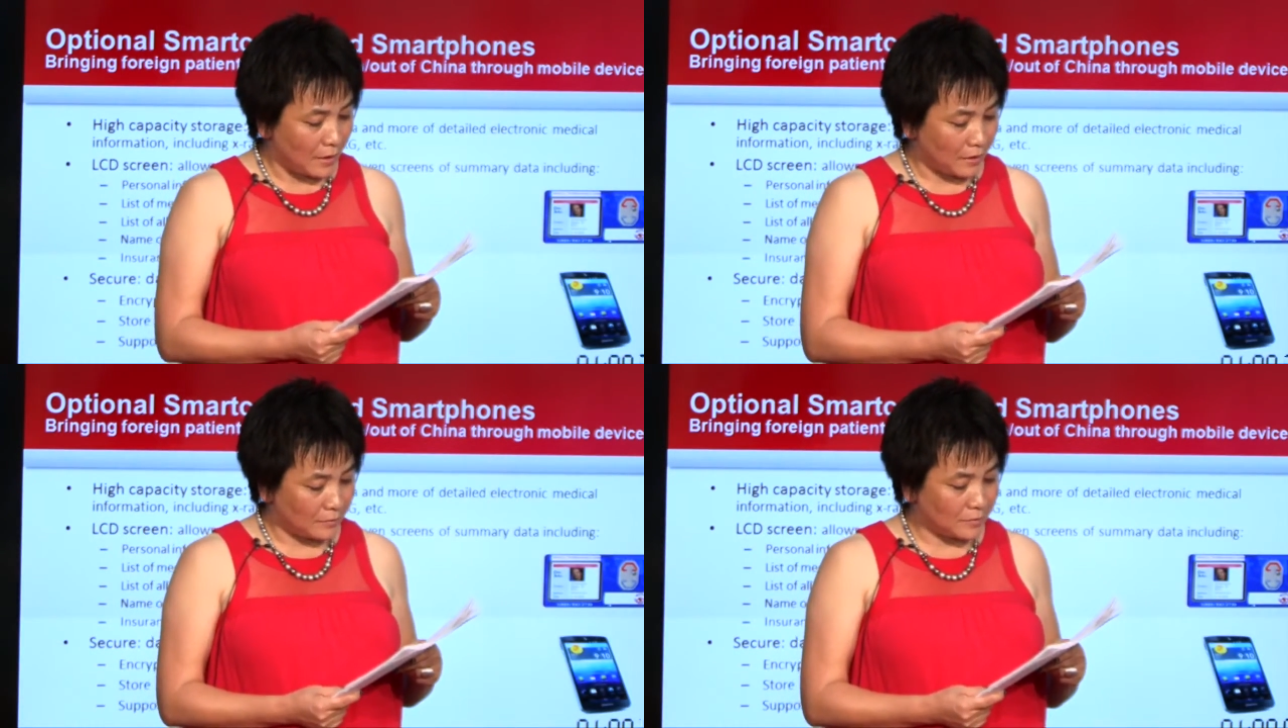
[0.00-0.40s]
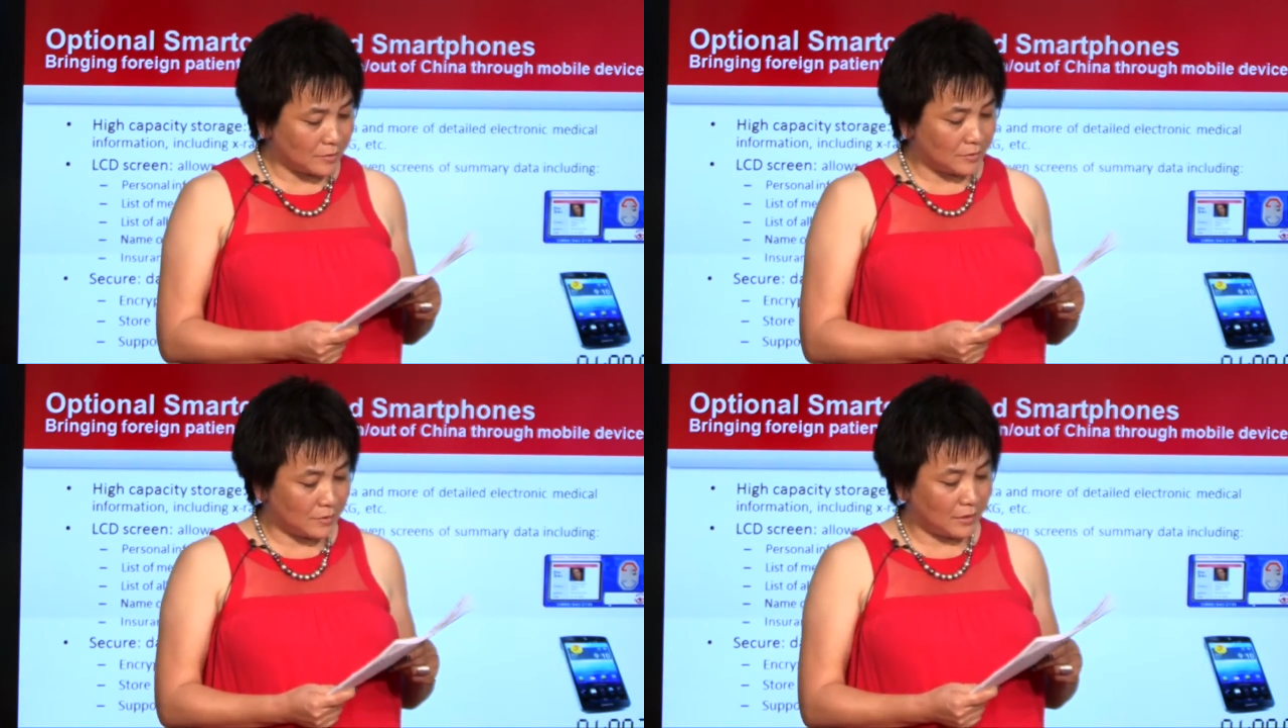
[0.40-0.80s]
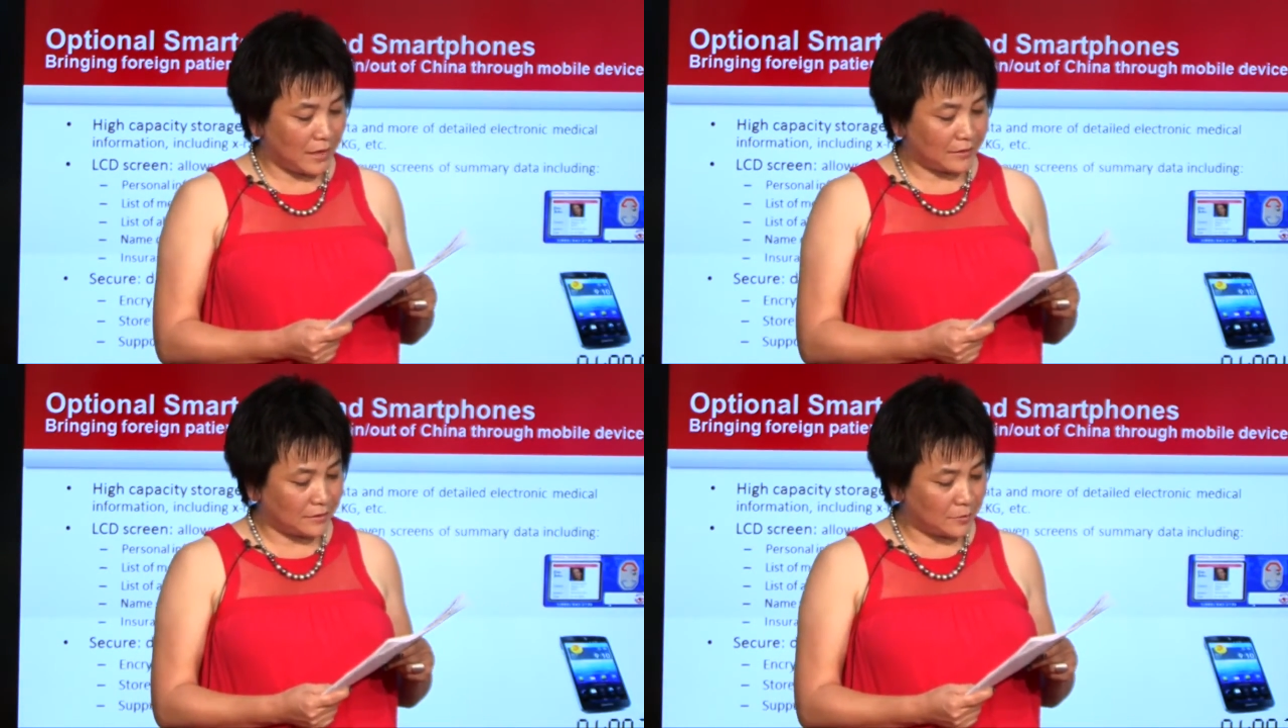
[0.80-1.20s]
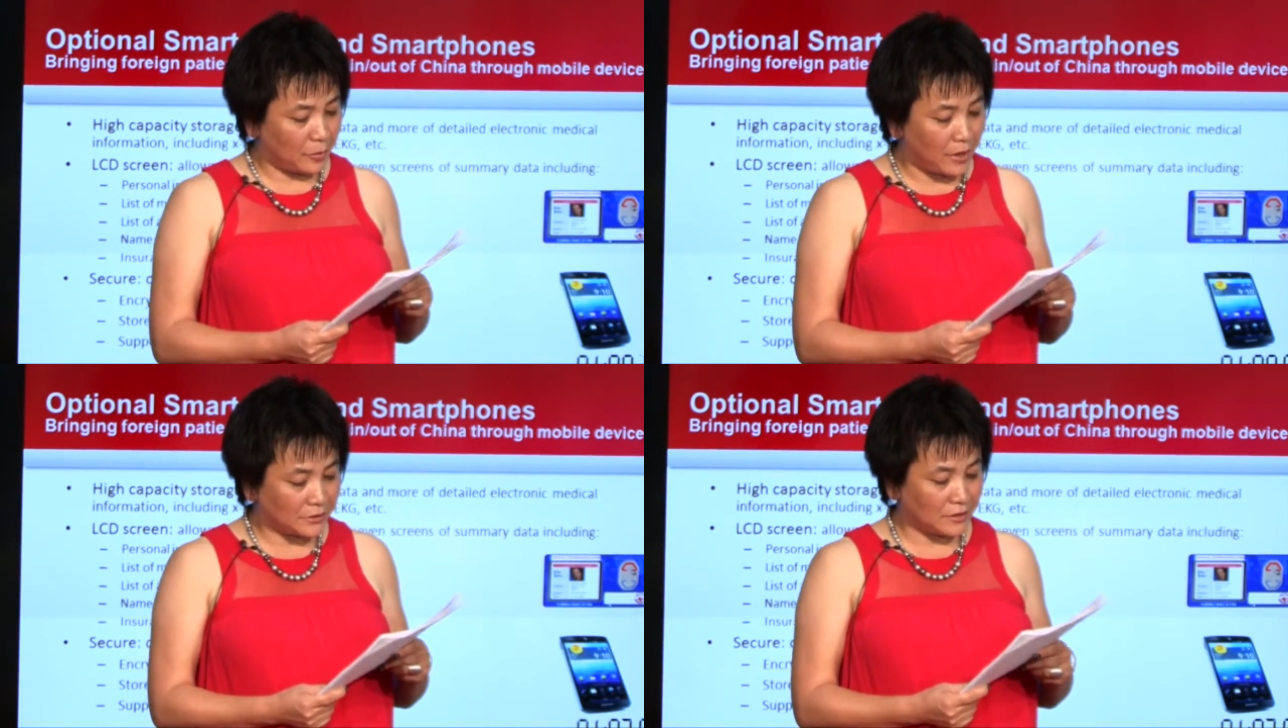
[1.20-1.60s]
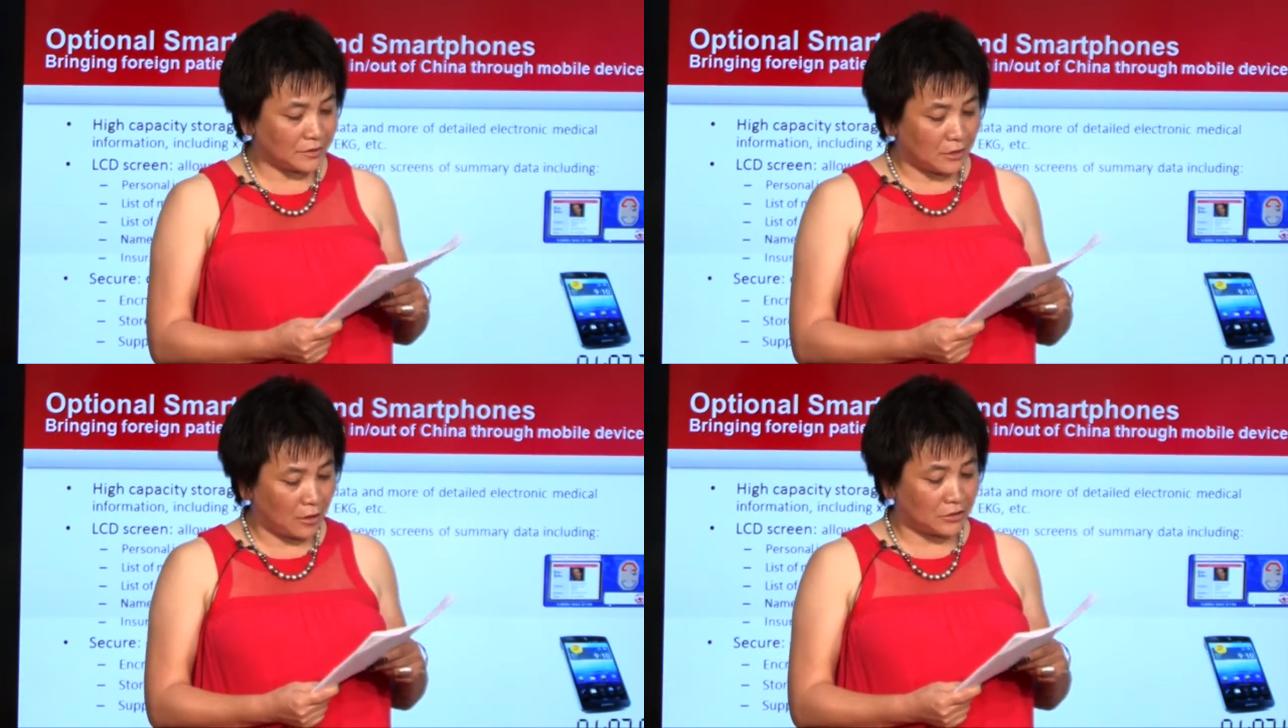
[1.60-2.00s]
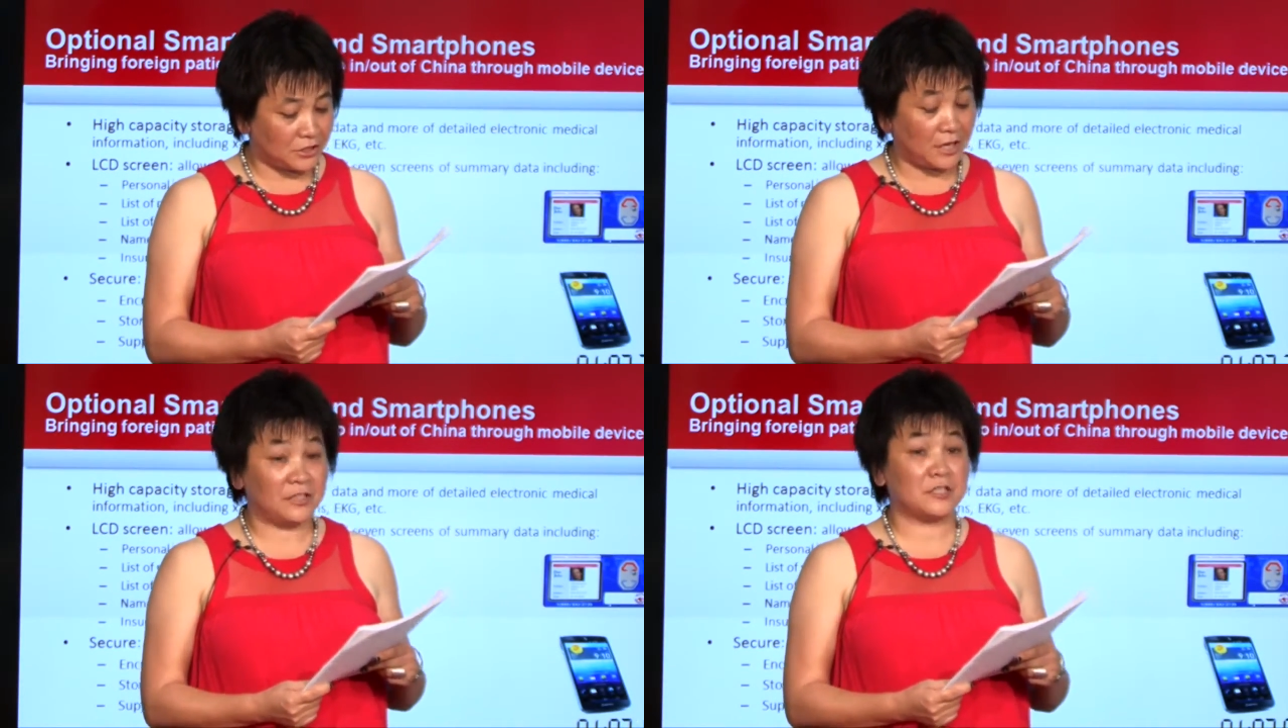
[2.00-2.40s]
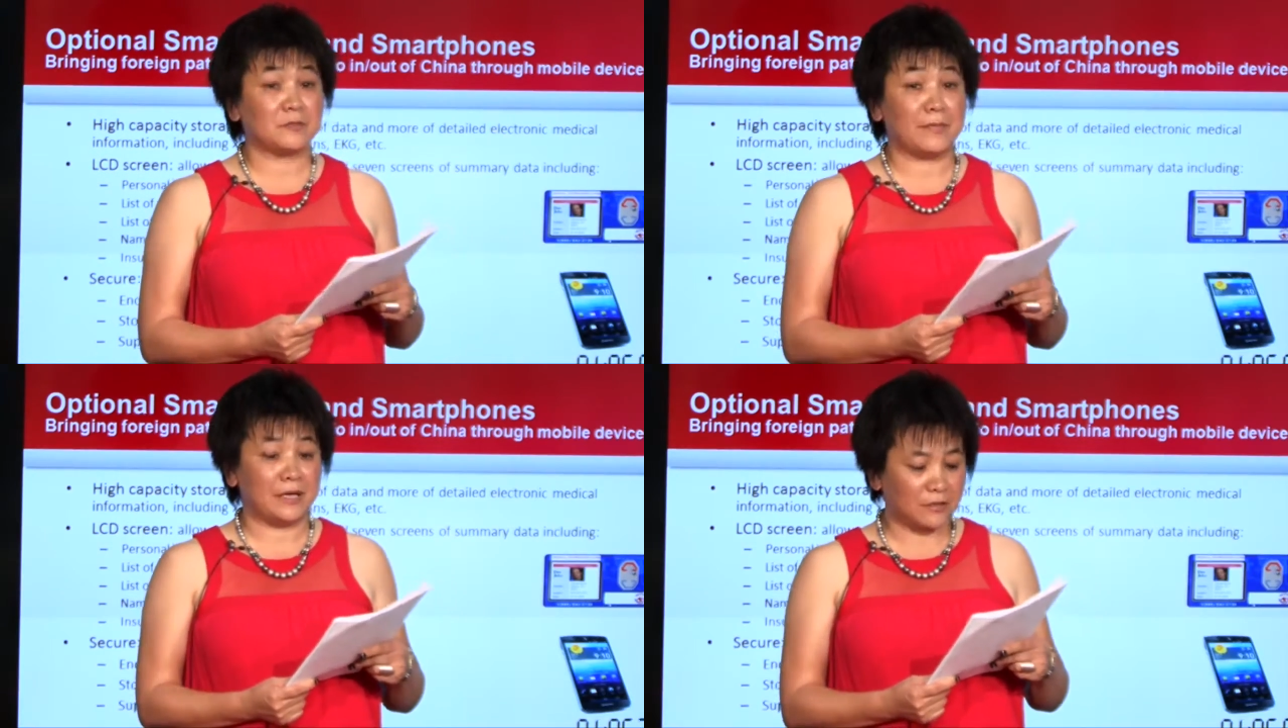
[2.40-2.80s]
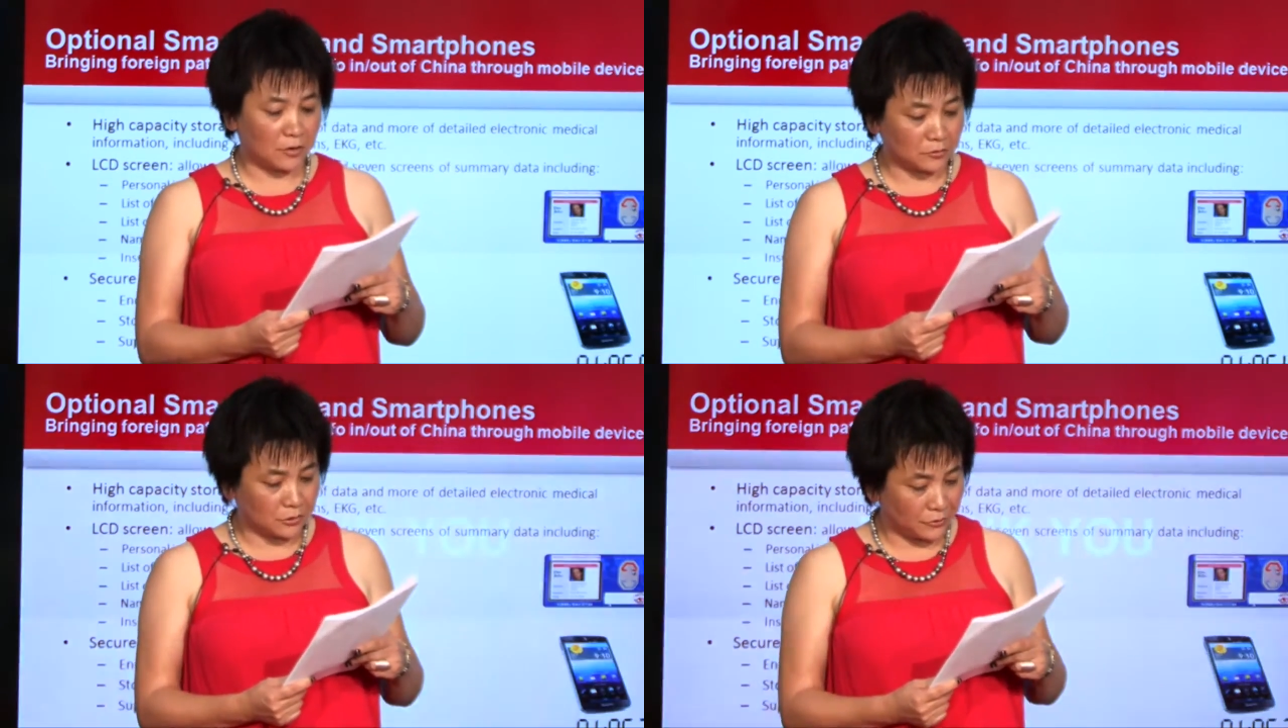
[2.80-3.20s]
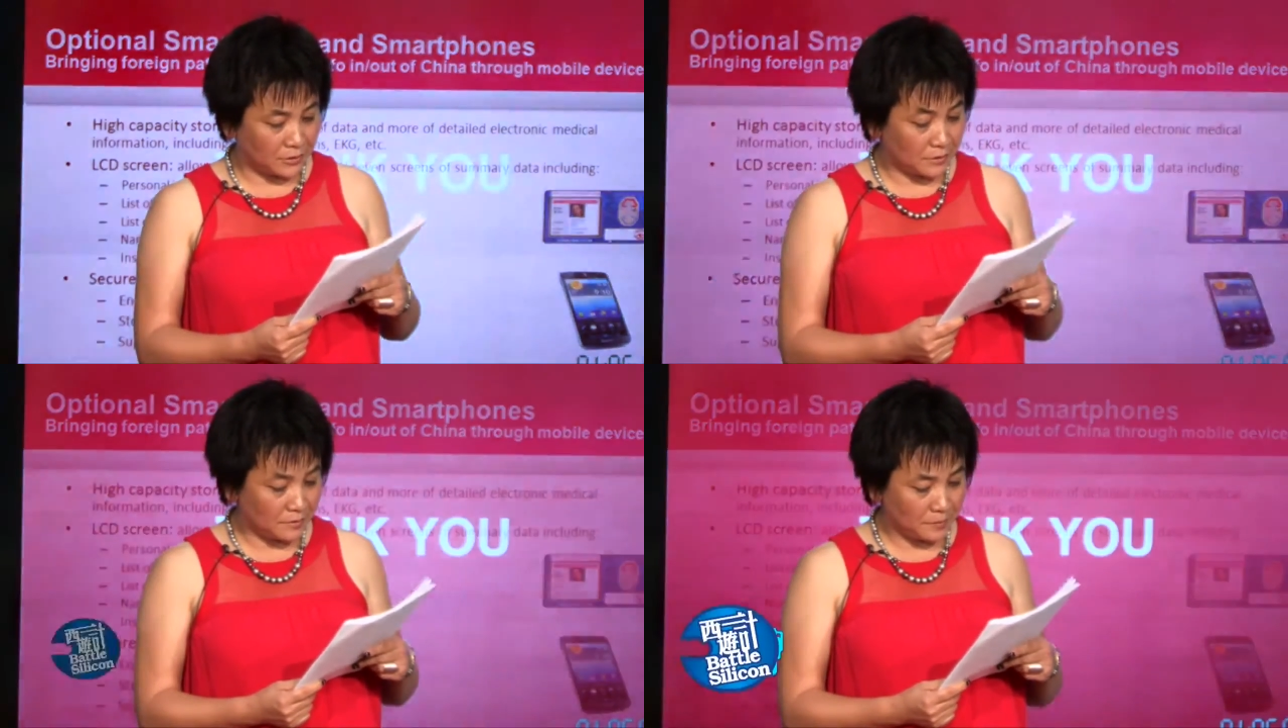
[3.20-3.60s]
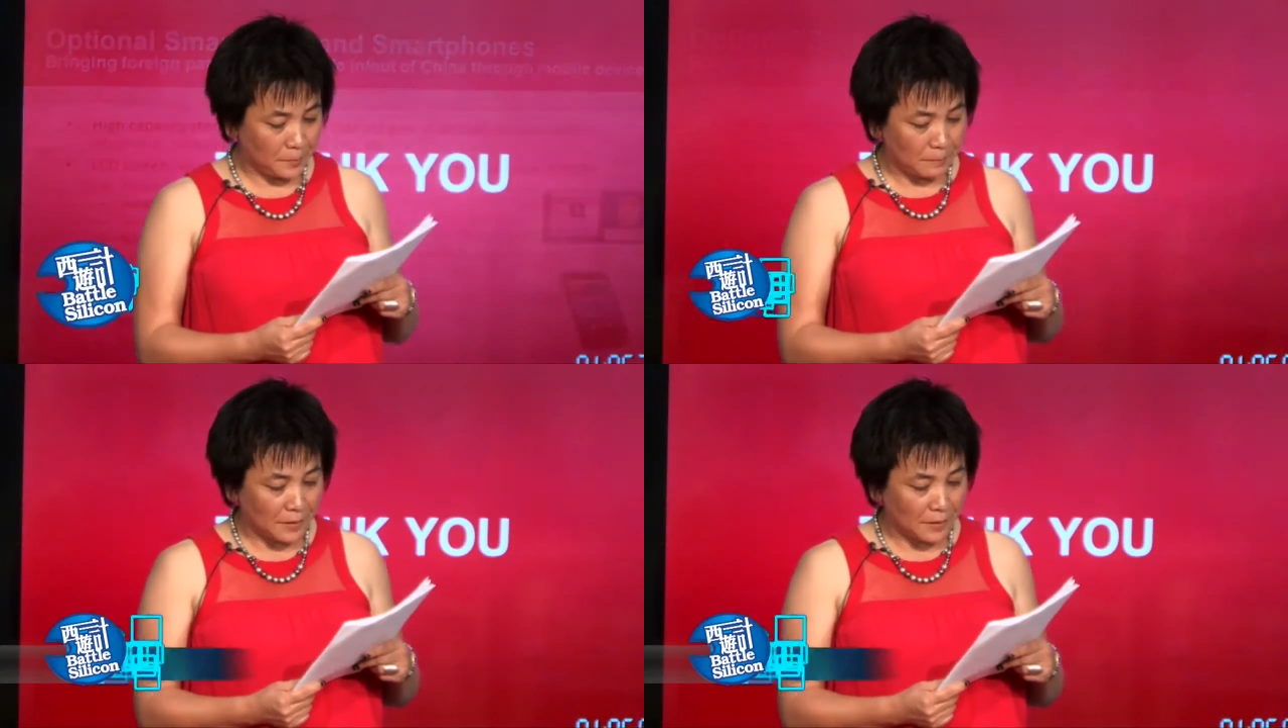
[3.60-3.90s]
And the project is called Chinese Medical Tourism.